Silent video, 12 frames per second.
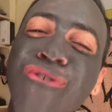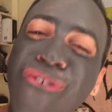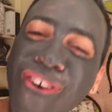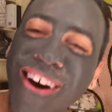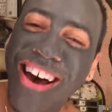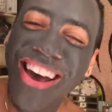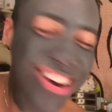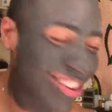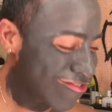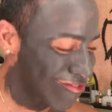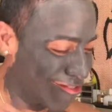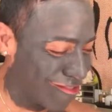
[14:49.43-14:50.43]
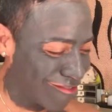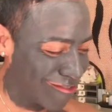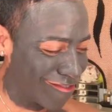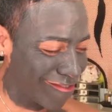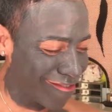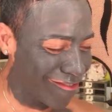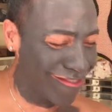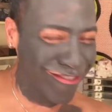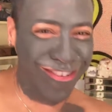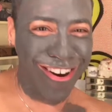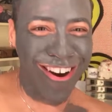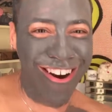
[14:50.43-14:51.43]
what?
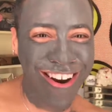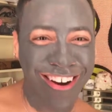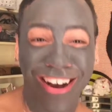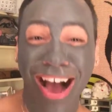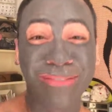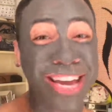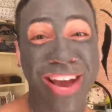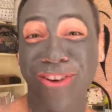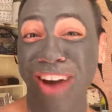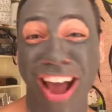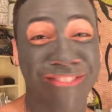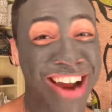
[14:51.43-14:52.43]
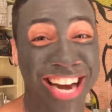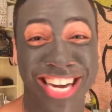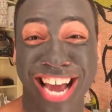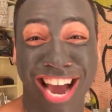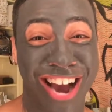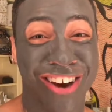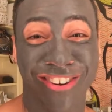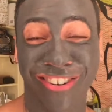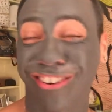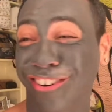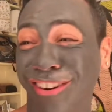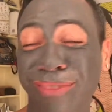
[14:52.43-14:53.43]
Oh, girl, I'm getting wet right now,
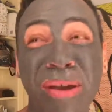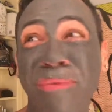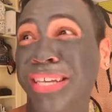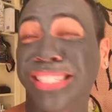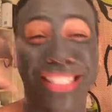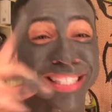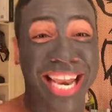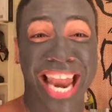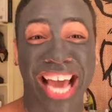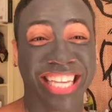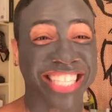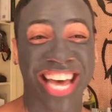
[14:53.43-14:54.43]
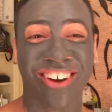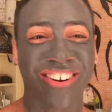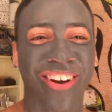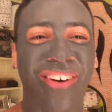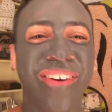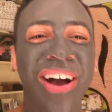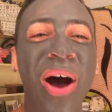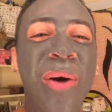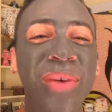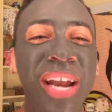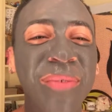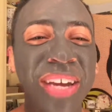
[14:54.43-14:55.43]
girl. Maybe it's just the lights, I don't know.
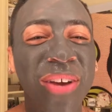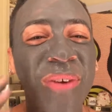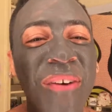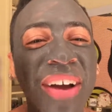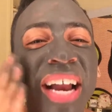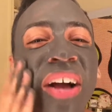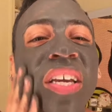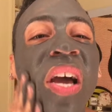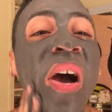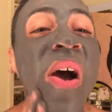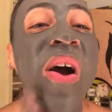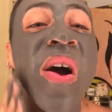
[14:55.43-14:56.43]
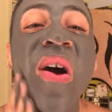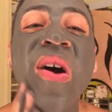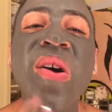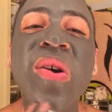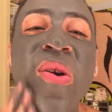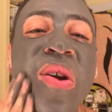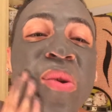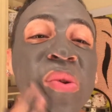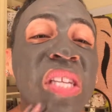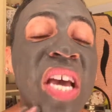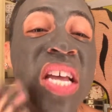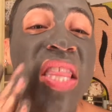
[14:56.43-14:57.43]
But I'm getting wet right now, yeah. Oh, it
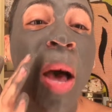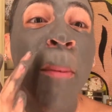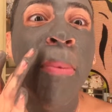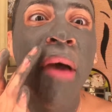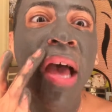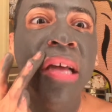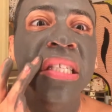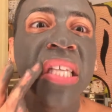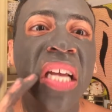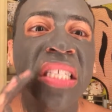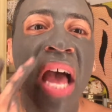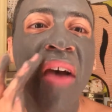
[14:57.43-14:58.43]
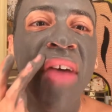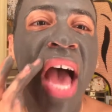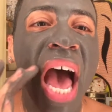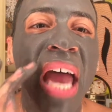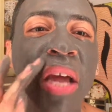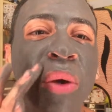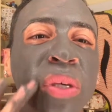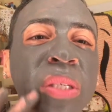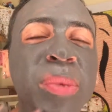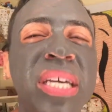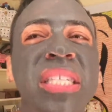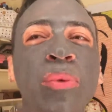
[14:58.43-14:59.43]
was like the best sex I ever had. It was
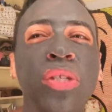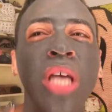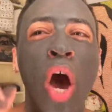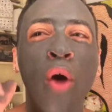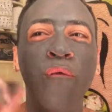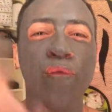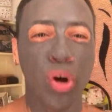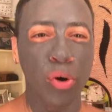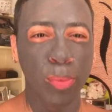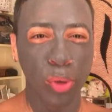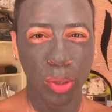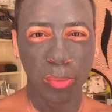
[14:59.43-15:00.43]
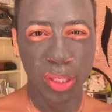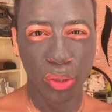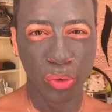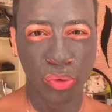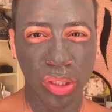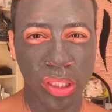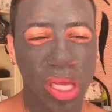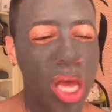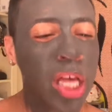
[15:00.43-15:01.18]
because it was verbal abuse,